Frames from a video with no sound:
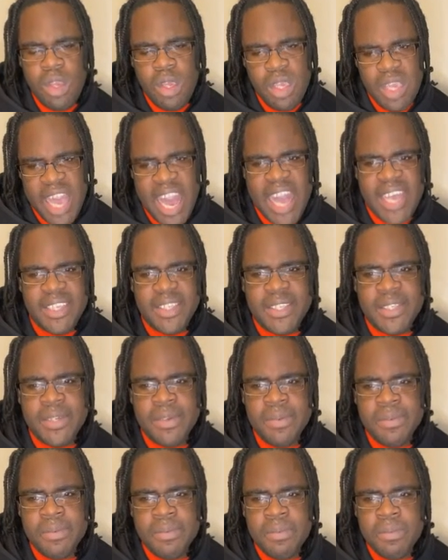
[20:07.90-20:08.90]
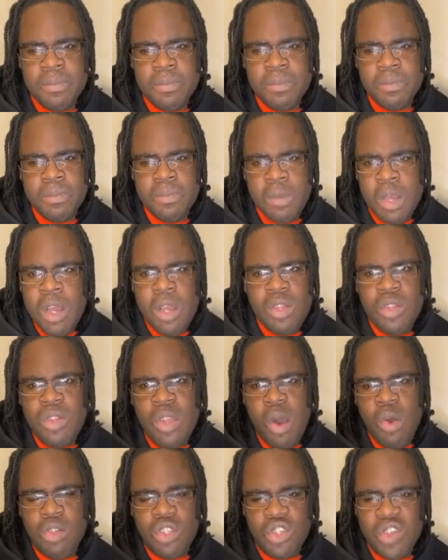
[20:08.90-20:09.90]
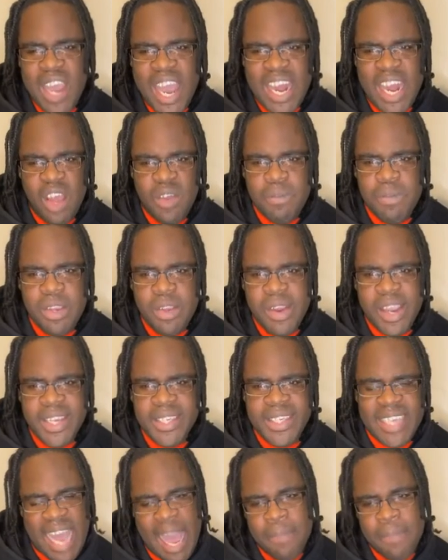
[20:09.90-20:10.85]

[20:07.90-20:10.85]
Yes? Don't try that with me, Gracie.